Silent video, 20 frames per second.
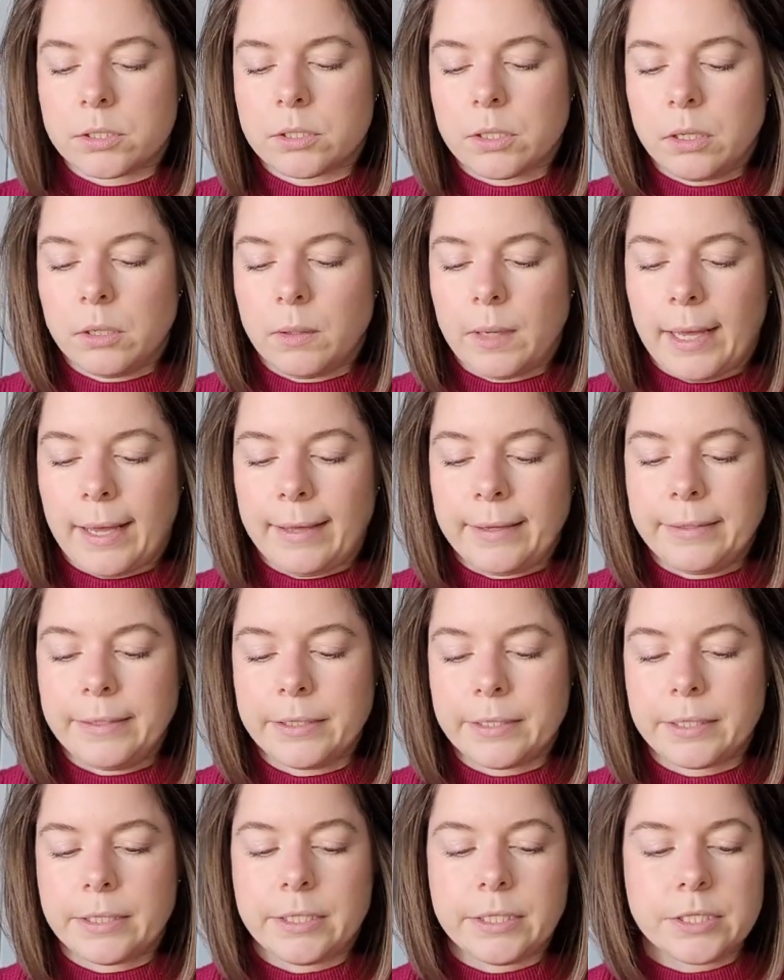So I
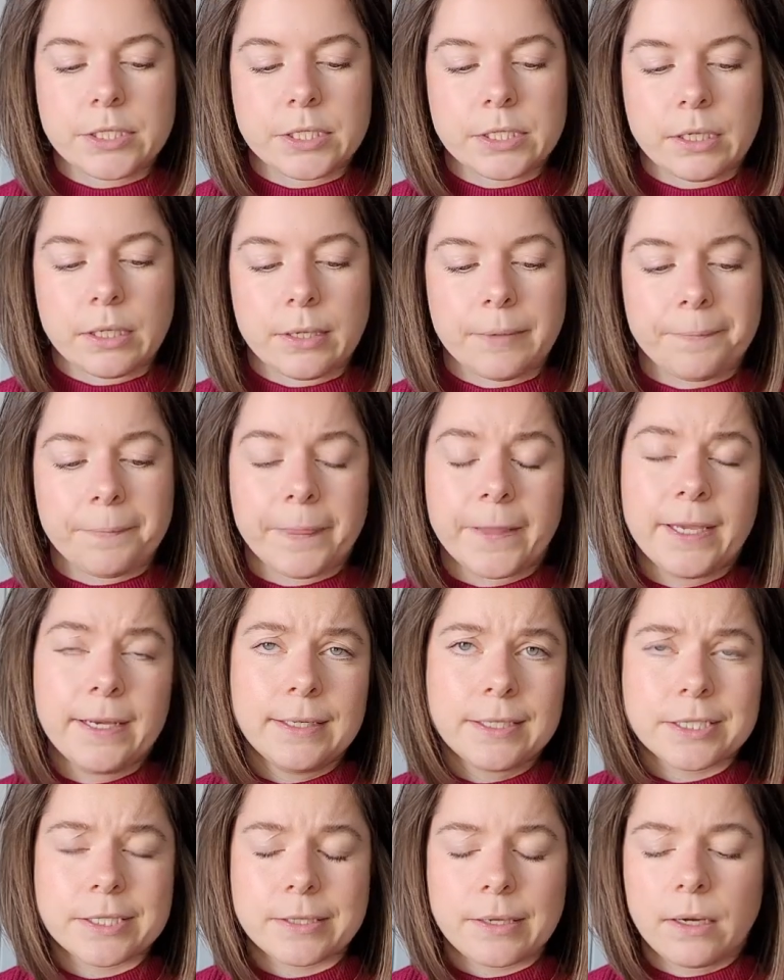knitted this
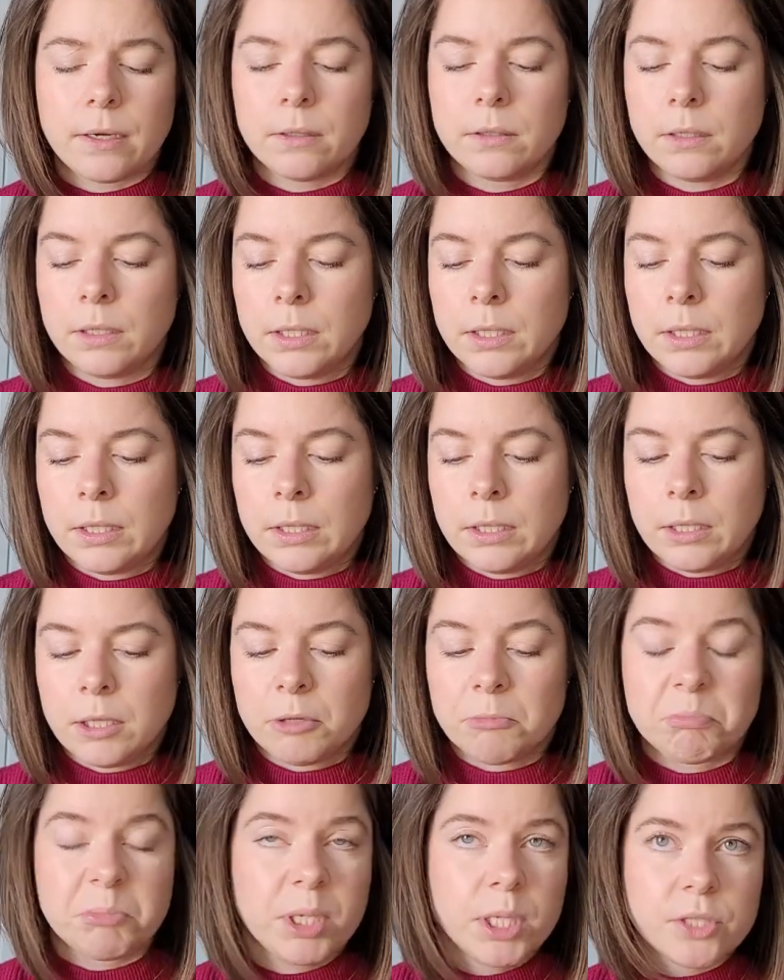English style,
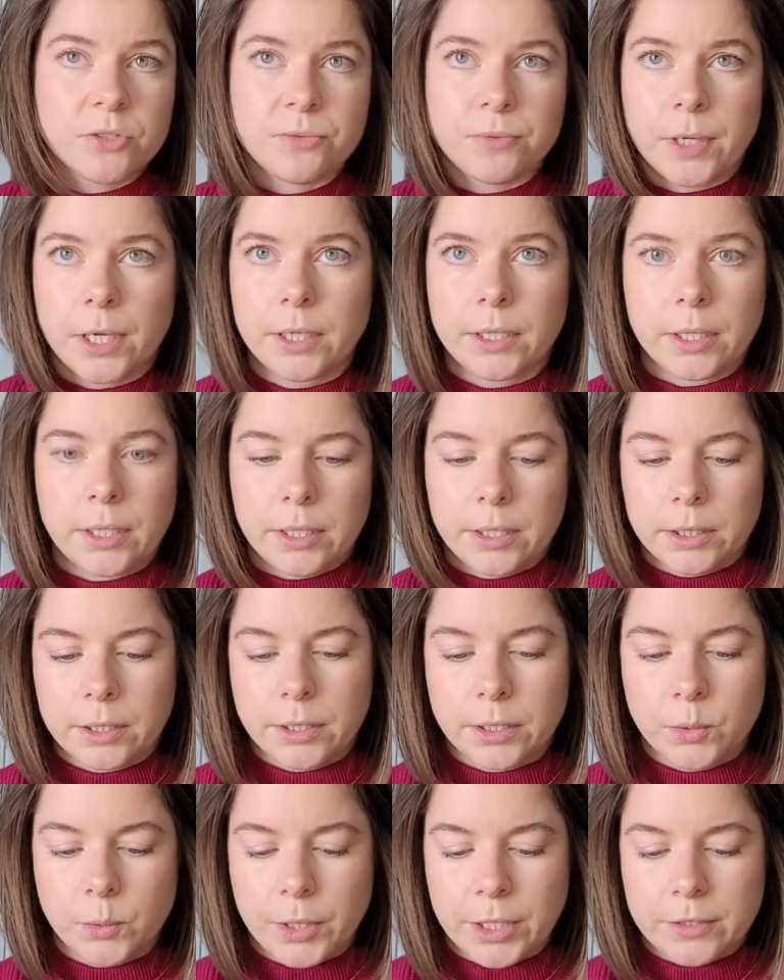but that's fine. I
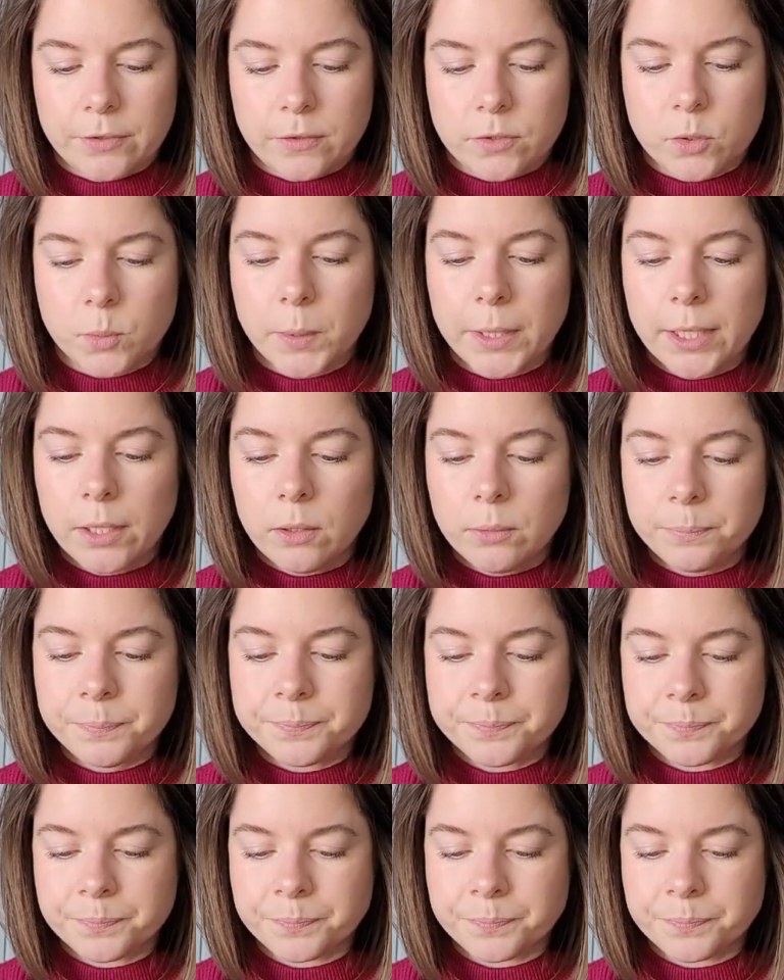can do that as well.